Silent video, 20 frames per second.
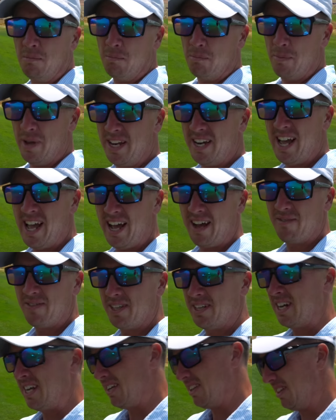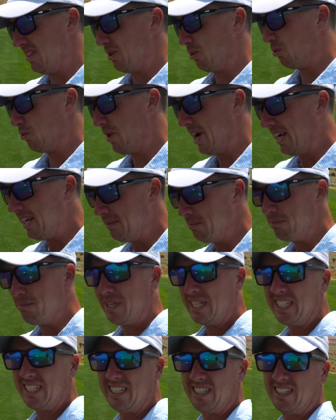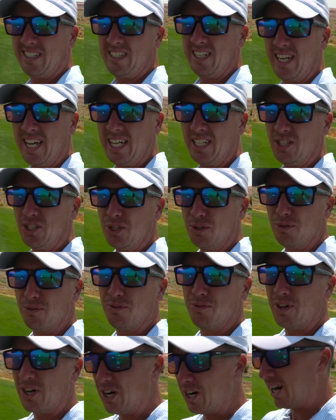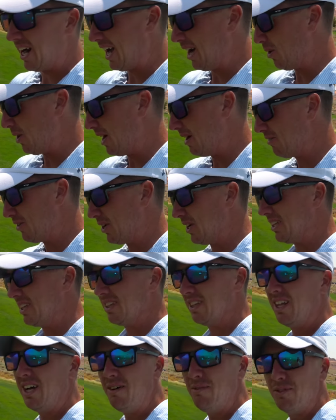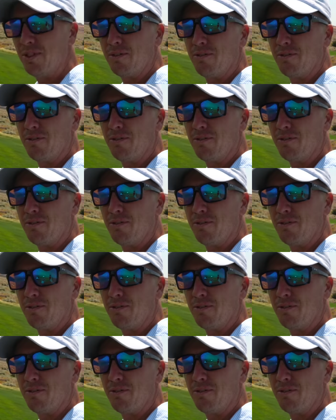Been having the right misses today so far. However, love the